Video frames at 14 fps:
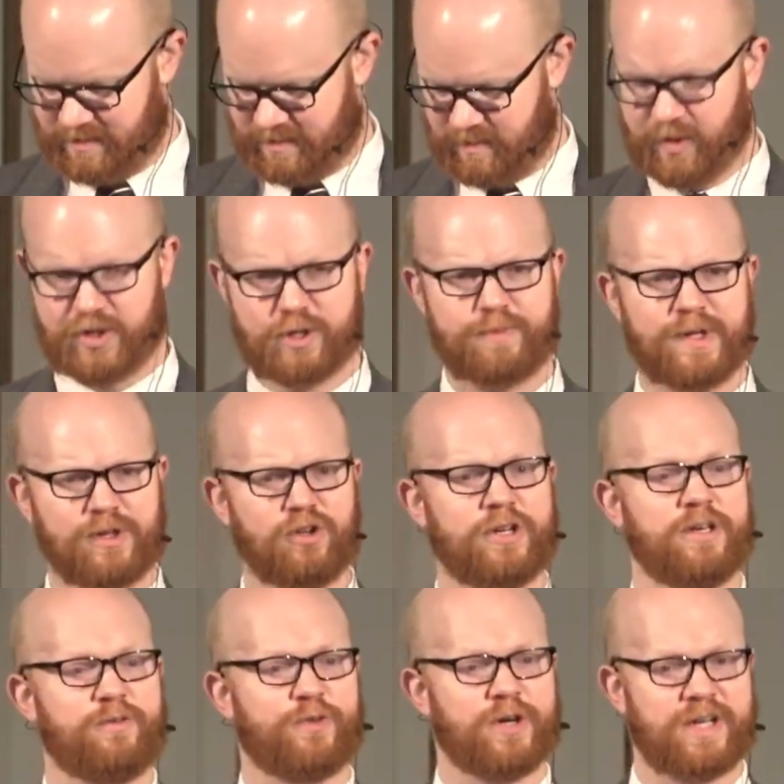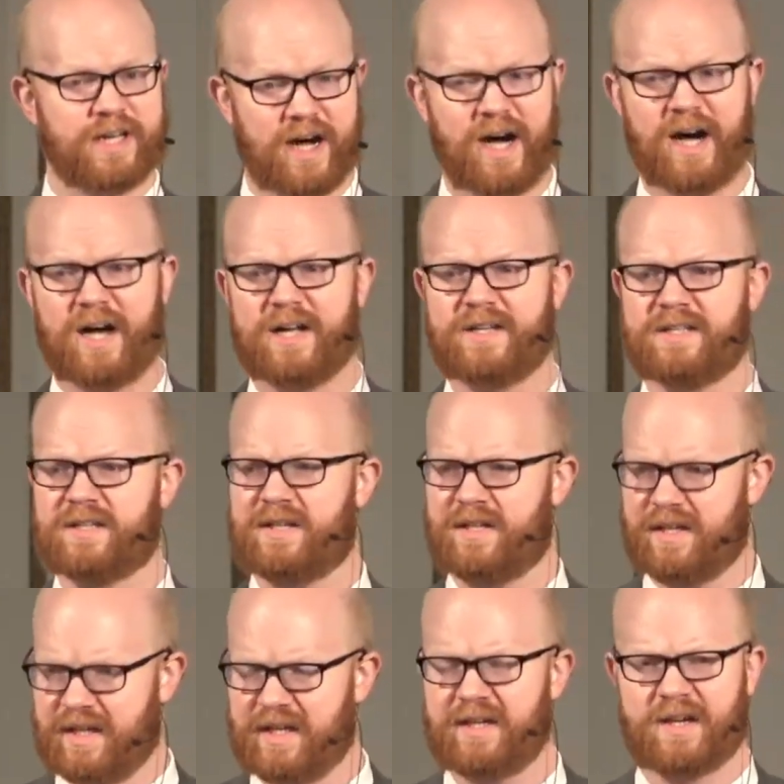We should be looking for God
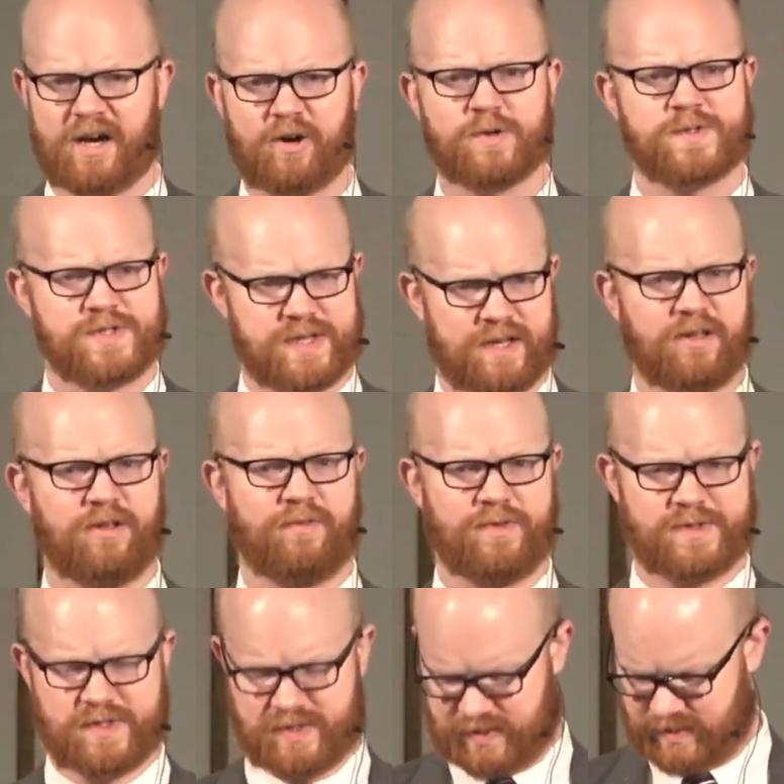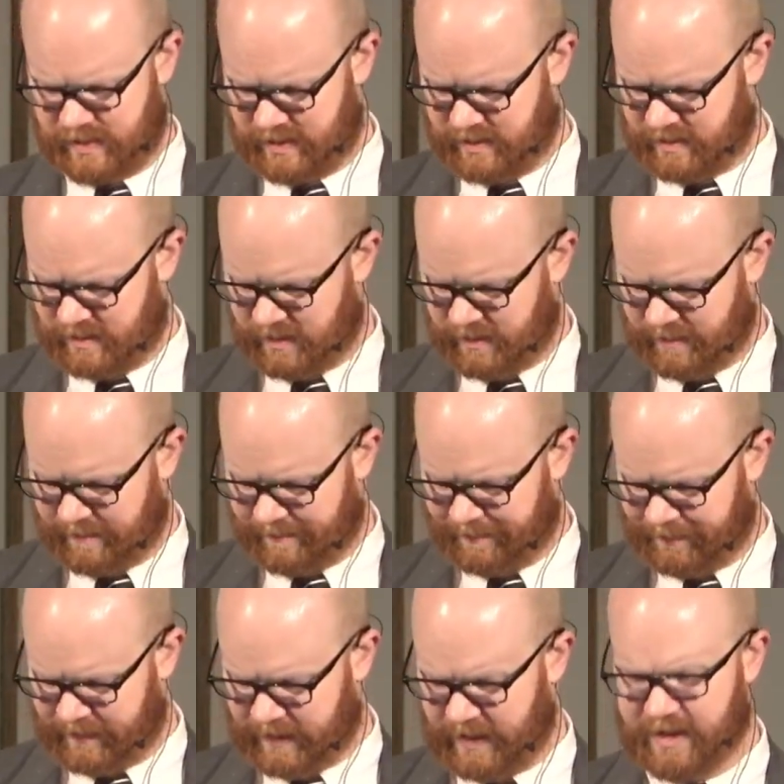in ourselves.
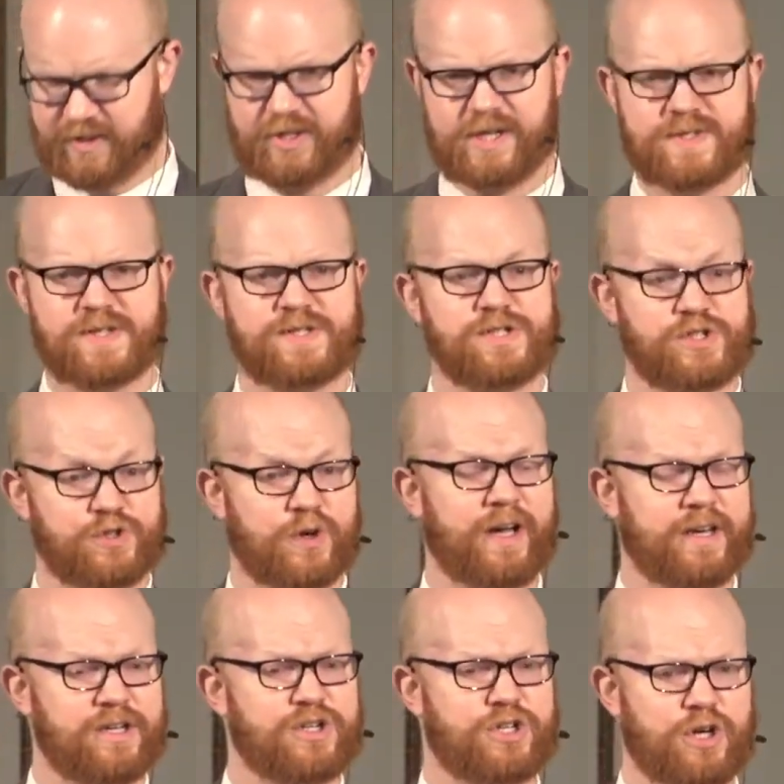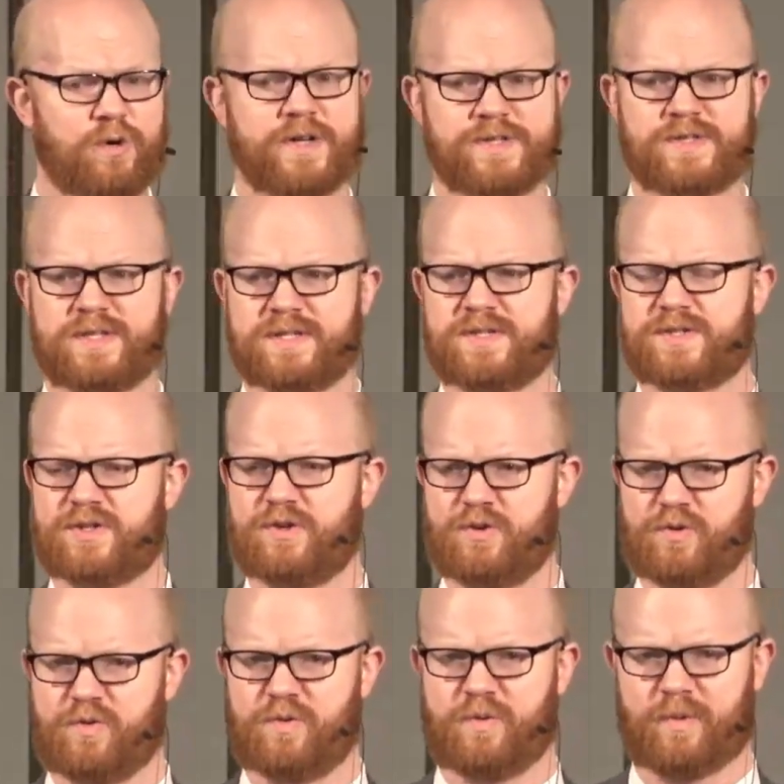And Jesus is trying to show us this too.